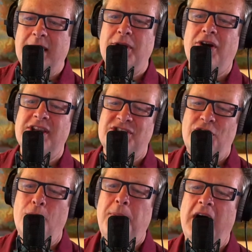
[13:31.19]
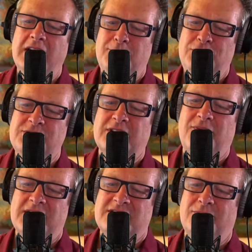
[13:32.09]
seminar at Snow Pond
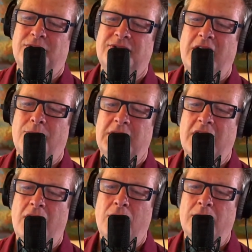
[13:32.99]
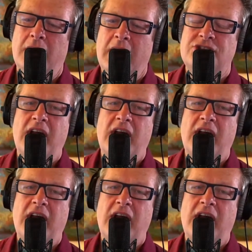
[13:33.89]
Music Festival. There we go.